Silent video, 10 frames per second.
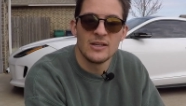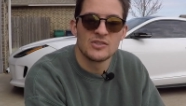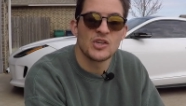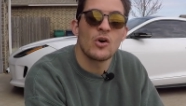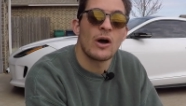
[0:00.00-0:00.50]

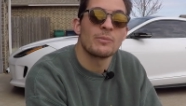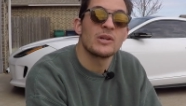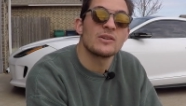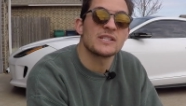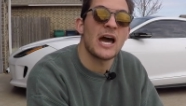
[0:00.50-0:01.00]
So I'm
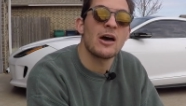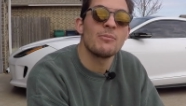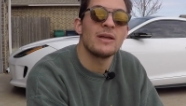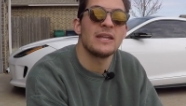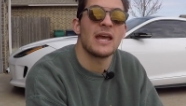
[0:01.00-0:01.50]
curious how
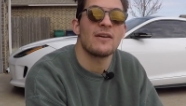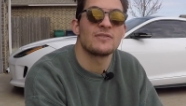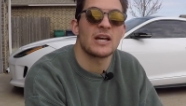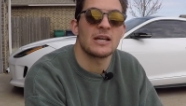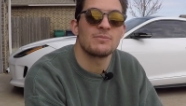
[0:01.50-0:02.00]
many F
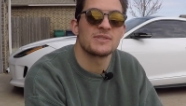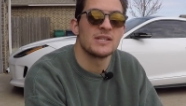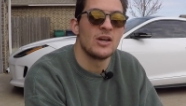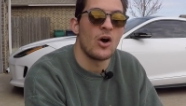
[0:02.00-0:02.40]
types